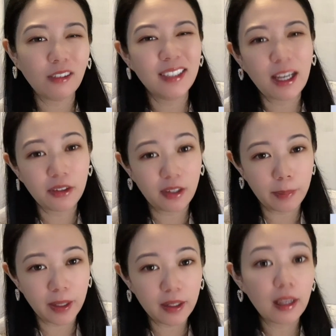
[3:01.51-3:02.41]
I'll tell you in a
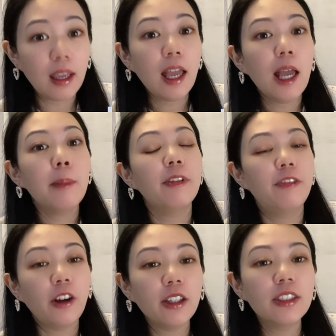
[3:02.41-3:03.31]
bit. But
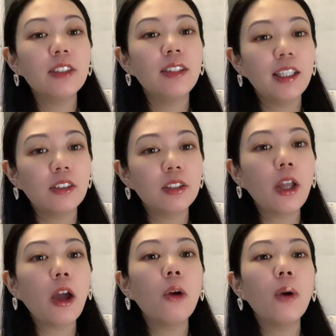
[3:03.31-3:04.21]
first you need to
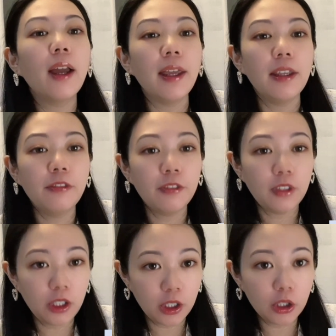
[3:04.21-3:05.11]
know if
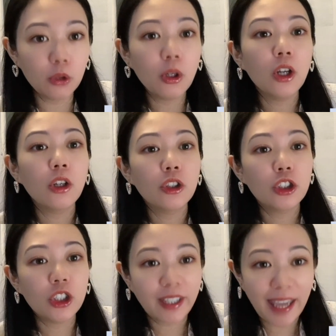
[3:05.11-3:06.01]
you
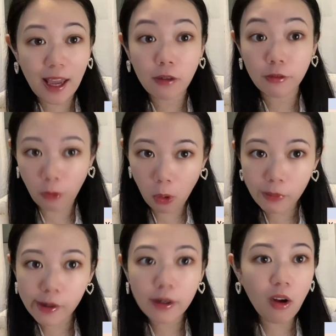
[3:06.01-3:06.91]
should count
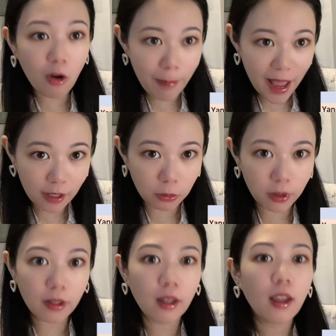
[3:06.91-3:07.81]
forward or
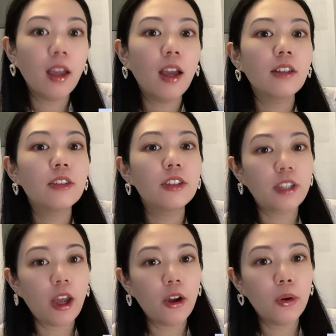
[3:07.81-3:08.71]
backward.
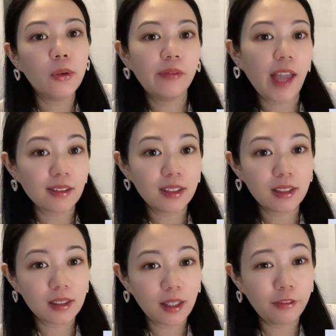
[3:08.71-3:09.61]
So
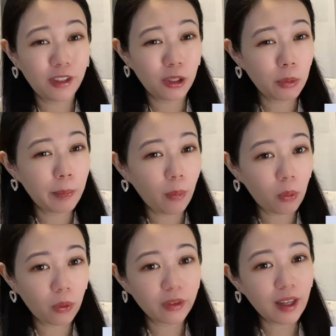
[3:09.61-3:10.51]
that's if you were
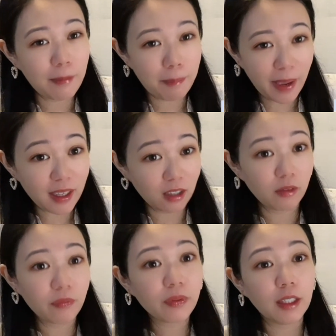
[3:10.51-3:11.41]
born a
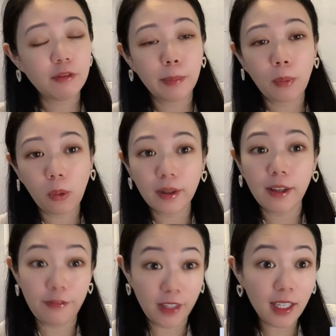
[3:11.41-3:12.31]
male. If you're born
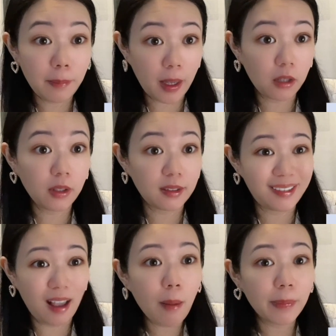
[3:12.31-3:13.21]
a female,
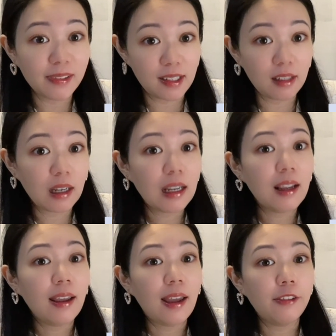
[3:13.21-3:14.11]
it's the opposite.
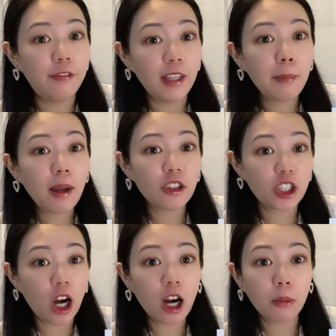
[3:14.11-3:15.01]
A female
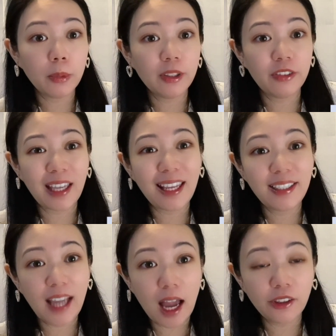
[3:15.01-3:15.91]
chart with a
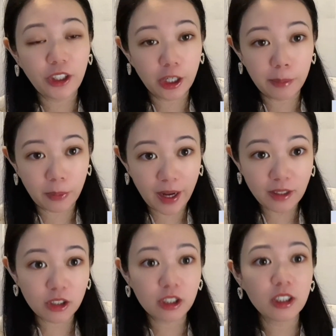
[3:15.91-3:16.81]
yang year
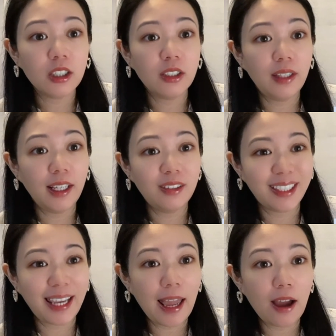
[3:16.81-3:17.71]
branch, you need
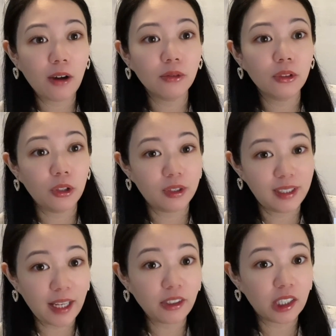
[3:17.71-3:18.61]
to count your
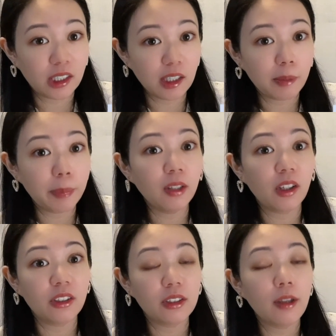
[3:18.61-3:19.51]
10-year luck
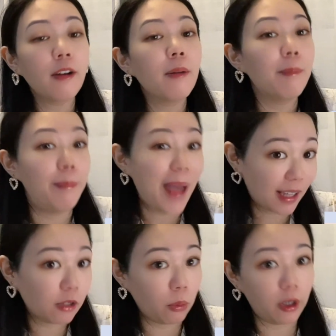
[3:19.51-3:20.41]
pillars
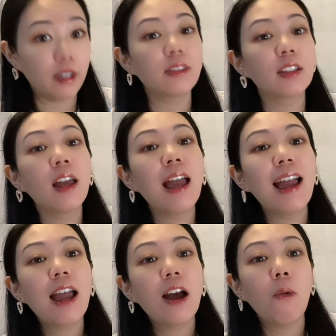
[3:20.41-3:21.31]
backward.
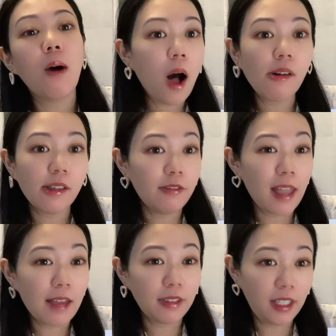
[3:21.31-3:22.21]
While if you
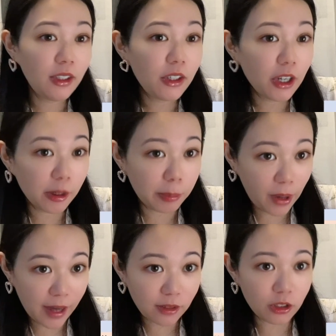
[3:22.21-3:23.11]
have a yin year
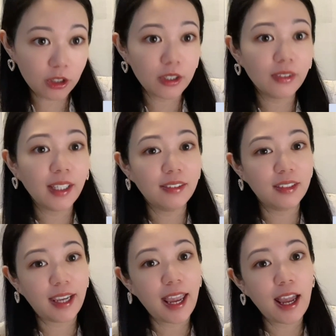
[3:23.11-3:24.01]
branch, you need
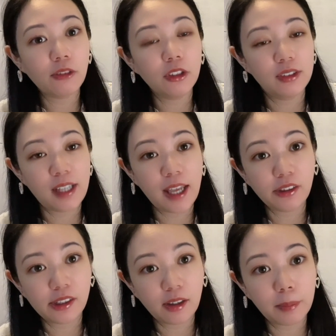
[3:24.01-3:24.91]
to count your
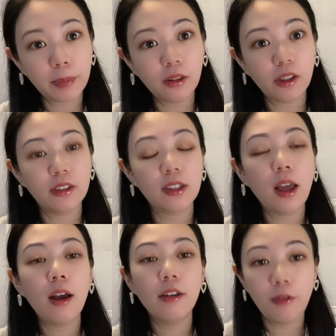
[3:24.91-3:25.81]
10-year luck pillars
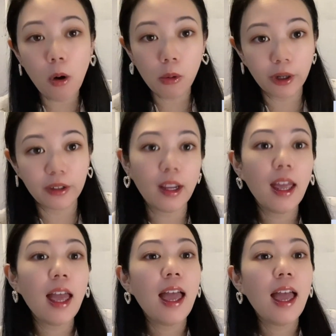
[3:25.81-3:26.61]
forward.